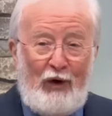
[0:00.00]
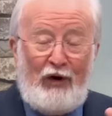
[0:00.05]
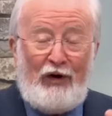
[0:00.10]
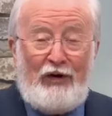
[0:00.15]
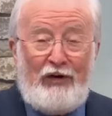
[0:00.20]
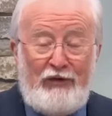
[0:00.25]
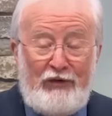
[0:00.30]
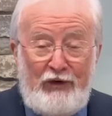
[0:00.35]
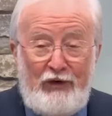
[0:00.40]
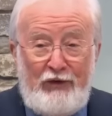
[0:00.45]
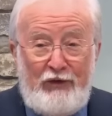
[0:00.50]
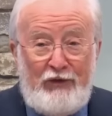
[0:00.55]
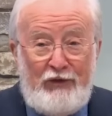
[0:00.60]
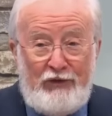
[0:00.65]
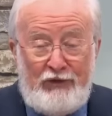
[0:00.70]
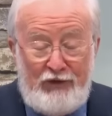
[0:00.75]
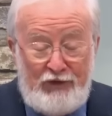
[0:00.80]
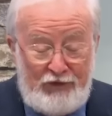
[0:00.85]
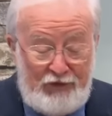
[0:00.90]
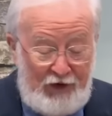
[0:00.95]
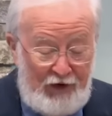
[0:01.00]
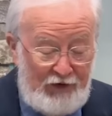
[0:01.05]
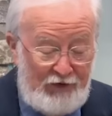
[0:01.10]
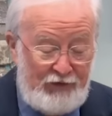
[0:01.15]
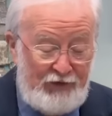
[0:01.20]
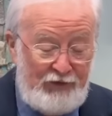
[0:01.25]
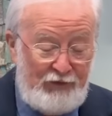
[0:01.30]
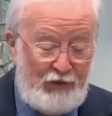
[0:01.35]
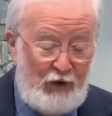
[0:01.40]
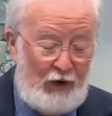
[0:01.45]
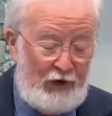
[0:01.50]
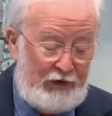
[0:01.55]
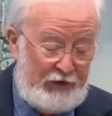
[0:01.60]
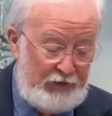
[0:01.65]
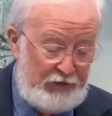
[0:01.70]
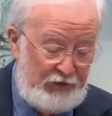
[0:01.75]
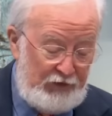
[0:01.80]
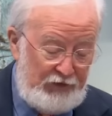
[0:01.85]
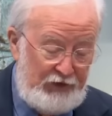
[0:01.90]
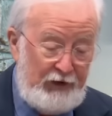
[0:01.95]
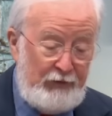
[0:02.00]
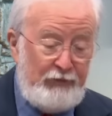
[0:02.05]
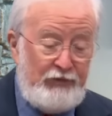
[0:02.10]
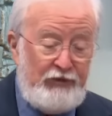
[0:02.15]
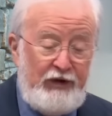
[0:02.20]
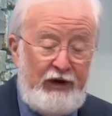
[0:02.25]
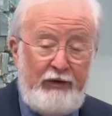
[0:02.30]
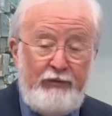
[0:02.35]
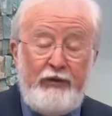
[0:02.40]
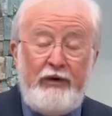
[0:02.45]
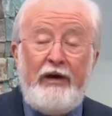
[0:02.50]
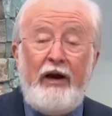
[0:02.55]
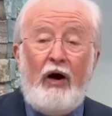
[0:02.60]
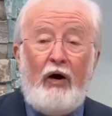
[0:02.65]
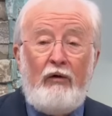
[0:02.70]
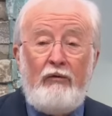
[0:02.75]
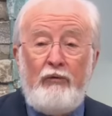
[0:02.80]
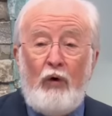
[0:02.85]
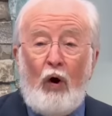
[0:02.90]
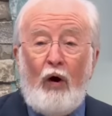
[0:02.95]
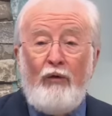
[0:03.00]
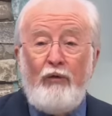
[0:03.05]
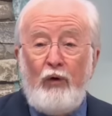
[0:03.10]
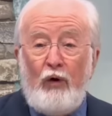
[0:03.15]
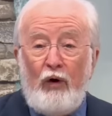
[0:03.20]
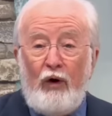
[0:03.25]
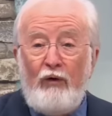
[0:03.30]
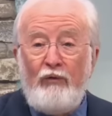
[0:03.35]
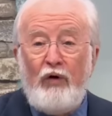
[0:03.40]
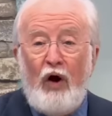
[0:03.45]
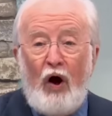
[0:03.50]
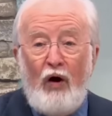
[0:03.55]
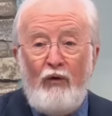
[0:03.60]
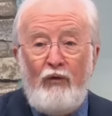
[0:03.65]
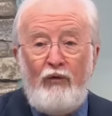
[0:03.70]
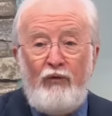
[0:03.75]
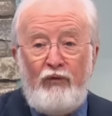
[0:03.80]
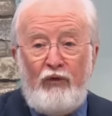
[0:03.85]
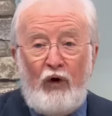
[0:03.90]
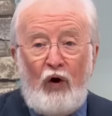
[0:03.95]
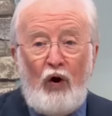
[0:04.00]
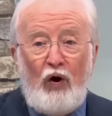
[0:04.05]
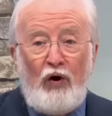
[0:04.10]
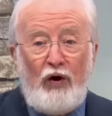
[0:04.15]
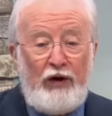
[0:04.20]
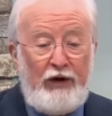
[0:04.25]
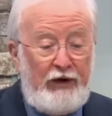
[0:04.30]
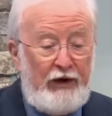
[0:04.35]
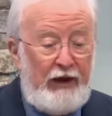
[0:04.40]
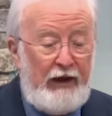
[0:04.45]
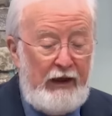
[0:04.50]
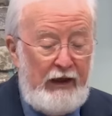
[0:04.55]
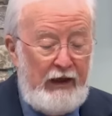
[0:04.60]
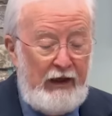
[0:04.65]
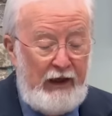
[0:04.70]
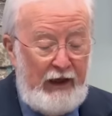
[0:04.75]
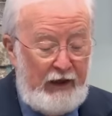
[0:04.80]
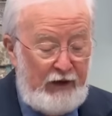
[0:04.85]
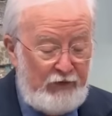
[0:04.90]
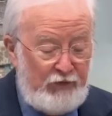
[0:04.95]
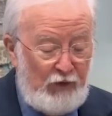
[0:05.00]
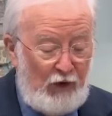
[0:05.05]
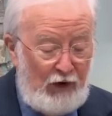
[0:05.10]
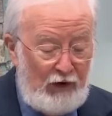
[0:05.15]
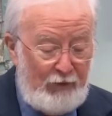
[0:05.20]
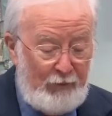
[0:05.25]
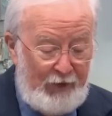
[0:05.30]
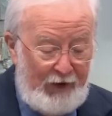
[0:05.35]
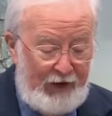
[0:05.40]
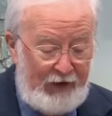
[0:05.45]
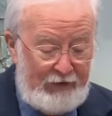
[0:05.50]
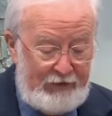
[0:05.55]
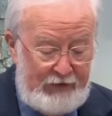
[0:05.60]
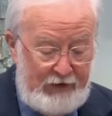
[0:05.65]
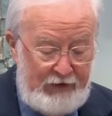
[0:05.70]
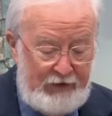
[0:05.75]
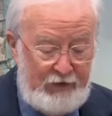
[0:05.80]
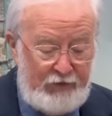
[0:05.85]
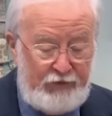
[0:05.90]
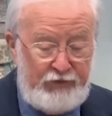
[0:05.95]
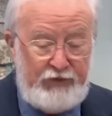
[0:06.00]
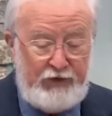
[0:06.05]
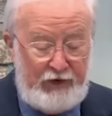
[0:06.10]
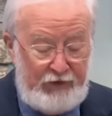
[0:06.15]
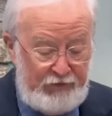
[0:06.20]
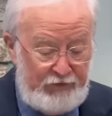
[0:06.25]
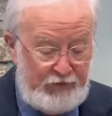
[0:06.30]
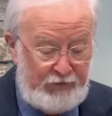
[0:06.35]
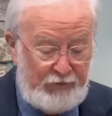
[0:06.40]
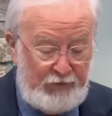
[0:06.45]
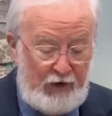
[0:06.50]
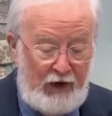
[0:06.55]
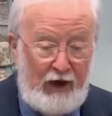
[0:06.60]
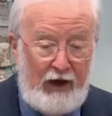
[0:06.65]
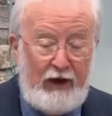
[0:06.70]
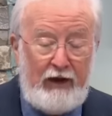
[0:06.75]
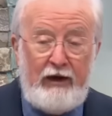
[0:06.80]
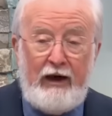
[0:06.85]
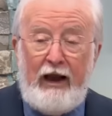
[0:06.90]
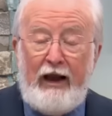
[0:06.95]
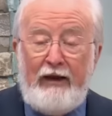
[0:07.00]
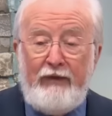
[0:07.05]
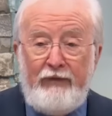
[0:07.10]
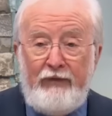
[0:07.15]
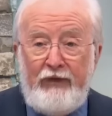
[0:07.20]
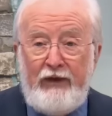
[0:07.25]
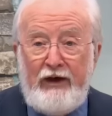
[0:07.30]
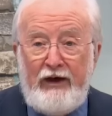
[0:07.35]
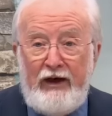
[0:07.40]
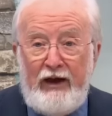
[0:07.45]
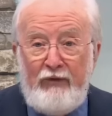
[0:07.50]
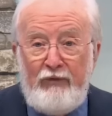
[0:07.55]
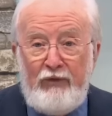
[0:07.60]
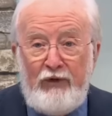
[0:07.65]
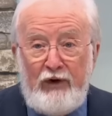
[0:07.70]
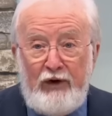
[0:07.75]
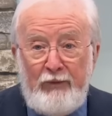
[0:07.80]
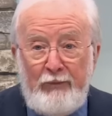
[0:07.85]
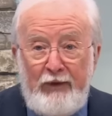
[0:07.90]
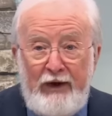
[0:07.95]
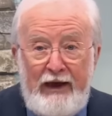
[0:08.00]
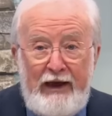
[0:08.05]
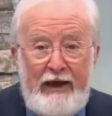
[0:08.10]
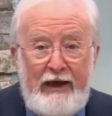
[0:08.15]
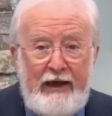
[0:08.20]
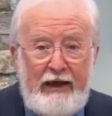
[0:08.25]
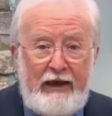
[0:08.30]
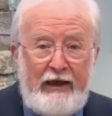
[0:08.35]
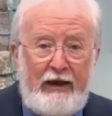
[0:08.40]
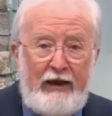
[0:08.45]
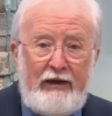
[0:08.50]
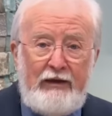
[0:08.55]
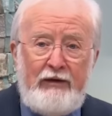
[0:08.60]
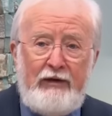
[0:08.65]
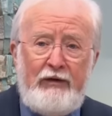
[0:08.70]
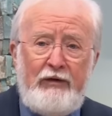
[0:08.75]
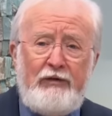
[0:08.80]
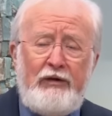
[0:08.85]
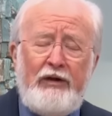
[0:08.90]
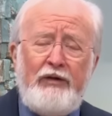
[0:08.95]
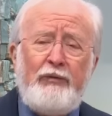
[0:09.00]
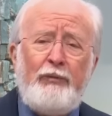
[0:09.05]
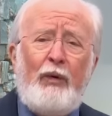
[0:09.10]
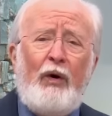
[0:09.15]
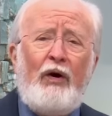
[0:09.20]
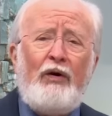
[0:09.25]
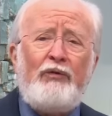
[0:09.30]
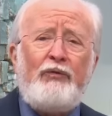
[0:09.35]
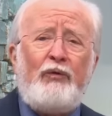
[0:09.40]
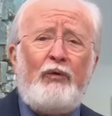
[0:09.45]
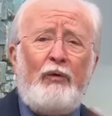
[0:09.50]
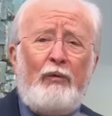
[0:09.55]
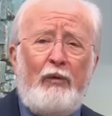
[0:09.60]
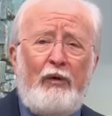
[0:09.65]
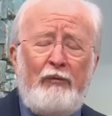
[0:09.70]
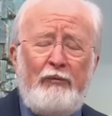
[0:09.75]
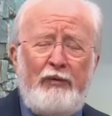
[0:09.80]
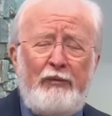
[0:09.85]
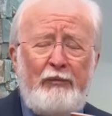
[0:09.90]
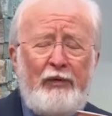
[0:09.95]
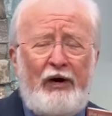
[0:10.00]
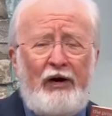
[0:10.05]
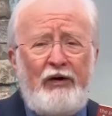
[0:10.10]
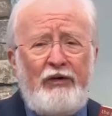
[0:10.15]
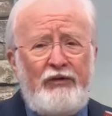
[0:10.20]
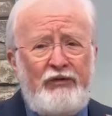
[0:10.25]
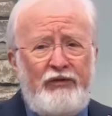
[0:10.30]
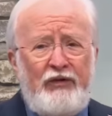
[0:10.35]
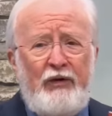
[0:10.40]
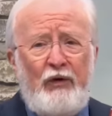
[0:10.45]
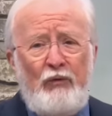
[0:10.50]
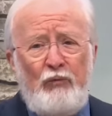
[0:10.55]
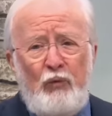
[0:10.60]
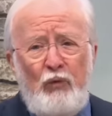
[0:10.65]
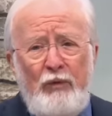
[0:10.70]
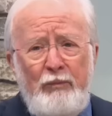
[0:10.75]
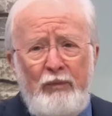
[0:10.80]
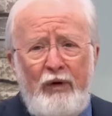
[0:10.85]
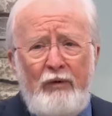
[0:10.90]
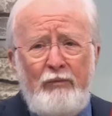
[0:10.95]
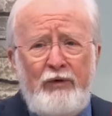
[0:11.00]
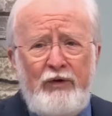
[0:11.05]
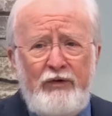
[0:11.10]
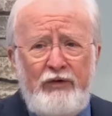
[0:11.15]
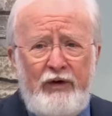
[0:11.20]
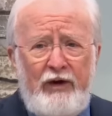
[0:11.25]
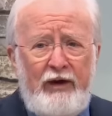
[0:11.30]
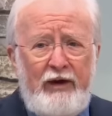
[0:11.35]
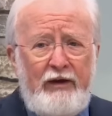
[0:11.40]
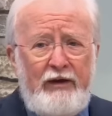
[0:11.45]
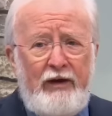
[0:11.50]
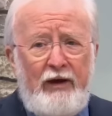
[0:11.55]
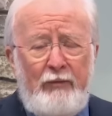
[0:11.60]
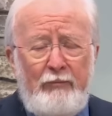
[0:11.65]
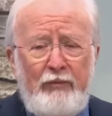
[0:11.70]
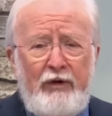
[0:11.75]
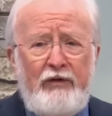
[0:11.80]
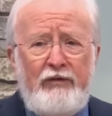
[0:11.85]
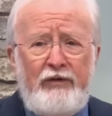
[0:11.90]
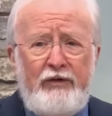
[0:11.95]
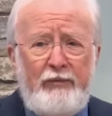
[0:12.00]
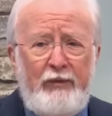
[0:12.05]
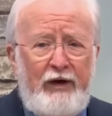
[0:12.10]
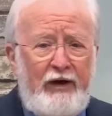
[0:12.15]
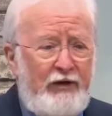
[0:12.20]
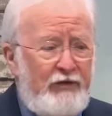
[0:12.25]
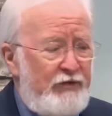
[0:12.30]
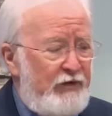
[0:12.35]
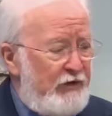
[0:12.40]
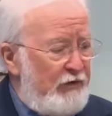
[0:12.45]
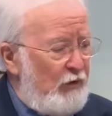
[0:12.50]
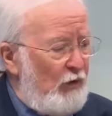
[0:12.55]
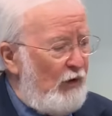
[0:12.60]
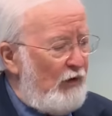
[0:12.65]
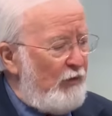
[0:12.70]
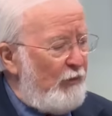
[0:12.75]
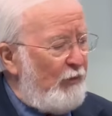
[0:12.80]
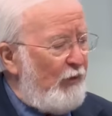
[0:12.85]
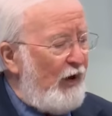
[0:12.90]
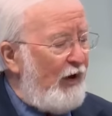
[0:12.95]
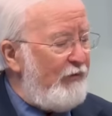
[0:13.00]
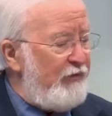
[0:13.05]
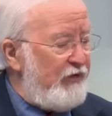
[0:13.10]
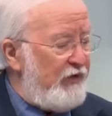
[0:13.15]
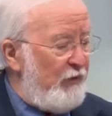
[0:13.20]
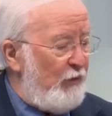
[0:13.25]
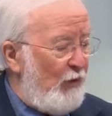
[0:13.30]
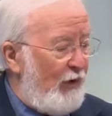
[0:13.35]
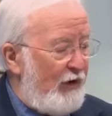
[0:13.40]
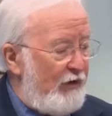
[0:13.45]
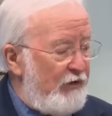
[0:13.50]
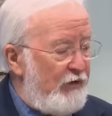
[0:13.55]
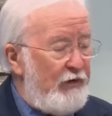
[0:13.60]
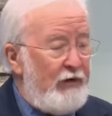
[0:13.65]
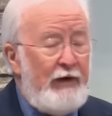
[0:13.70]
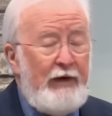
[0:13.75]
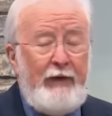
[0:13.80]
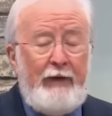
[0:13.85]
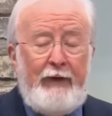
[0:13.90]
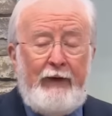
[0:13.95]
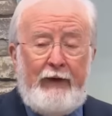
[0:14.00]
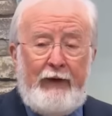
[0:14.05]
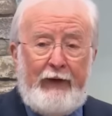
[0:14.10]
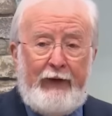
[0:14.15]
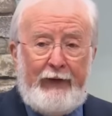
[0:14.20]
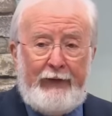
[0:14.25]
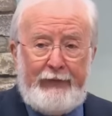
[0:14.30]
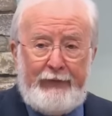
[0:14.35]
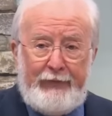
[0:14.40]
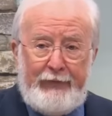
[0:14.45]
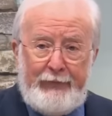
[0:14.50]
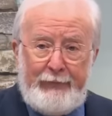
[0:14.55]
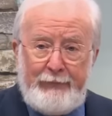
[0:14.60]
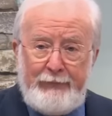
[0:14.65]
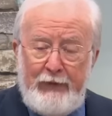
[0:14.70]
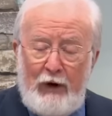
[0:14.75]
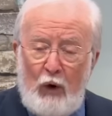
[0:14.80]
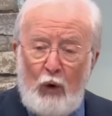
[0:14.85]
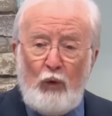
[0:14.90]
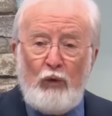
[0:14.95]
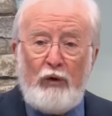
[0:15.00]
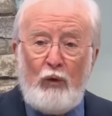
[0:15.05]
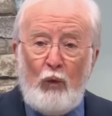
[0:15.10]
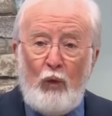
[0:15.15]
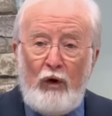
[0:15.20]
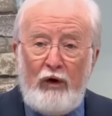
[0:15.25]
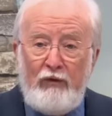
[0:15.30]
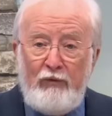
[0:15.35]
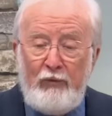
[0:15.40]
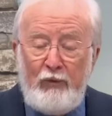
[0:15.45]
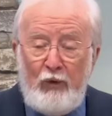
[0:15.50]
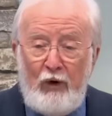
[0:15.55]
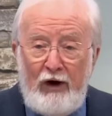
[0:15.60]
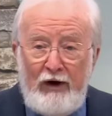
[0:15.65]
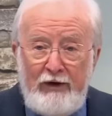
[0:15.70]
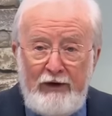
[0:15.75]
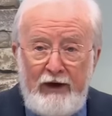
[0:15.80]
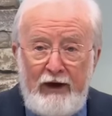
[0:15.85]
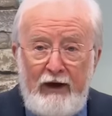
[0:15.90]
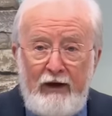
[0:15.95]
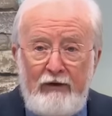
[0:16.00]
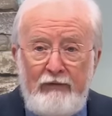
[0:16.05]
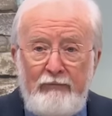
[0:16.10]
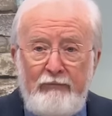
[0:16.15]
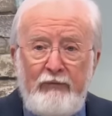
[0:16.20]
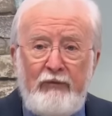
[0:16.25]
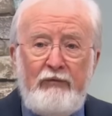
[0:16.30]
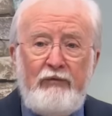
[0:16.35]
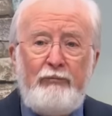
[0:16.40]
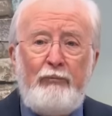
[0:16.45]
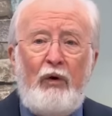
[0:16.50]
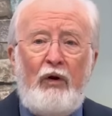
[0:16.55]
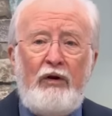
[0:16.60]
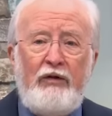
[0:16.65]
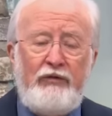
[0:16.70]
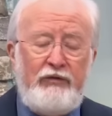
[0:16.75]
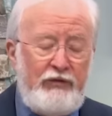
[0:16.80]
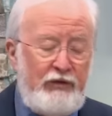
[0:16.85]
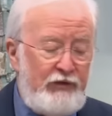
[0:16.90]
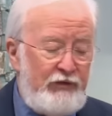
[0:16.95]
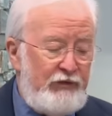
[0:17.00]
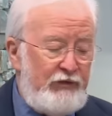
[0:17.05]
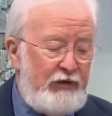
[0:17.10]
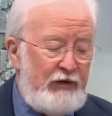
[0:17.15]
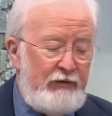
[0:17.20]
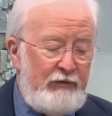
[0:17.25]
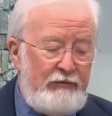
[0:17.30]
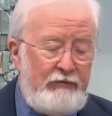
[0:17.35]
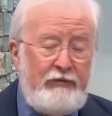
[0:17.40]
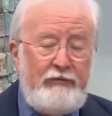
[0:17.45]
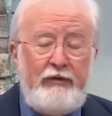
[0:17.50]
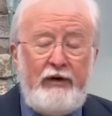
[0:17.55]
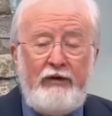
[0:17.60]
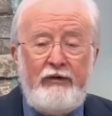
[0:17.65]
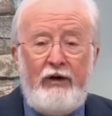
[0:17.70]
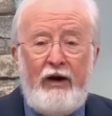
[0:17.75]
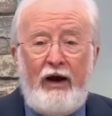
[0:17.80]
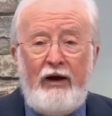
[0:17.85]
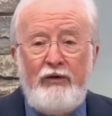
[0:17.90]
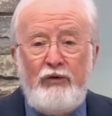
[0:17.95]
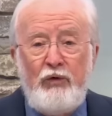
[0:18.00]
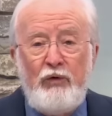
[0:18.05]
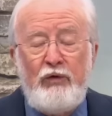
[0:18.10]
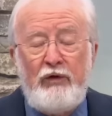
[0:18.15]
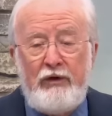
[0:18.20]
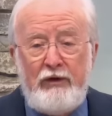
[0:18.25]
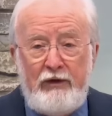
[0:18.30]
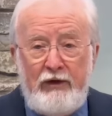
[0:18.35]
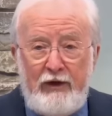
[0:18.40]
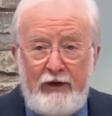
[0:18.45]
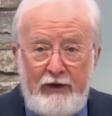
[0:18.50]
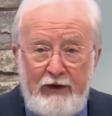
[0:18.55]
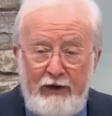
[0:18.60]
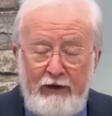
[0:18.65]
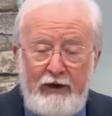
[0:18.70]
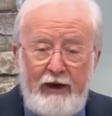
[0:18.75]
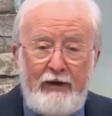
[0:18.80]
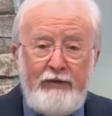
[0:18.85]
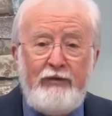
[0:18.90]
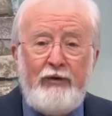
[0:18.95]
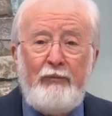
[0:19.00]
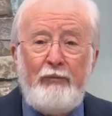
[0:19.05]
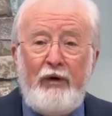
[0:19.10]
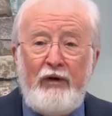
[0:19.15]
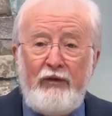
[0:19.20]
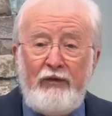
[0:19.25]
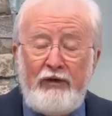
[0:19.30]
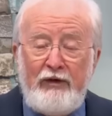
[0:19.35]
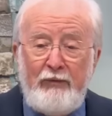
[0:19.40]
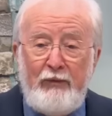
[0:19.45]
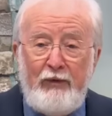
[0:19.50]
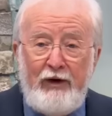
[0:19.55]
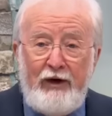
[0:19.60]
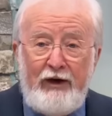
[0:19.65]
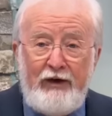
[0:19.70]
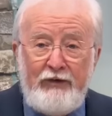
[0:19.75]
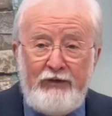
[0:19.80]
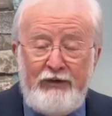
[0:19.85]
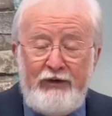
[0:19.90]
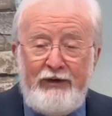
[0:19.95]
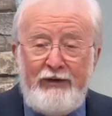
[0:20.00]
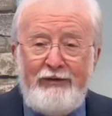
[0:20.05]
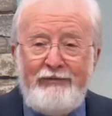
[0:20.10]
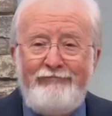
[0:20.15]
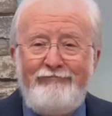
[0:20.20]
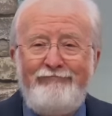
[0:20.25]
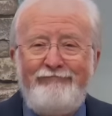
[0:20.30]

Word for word: going to continue this discussion talking to Tim Chafee, author of Fallen, and it's all about the sons of God and the Nephilim. Uh, uh let's pause for a moment because uh, we publish a uh, monthly magazine called The Prophecy Watcher. And uh, holding one of them right now, pause just to uh, tell you how you can get the monthly magazine.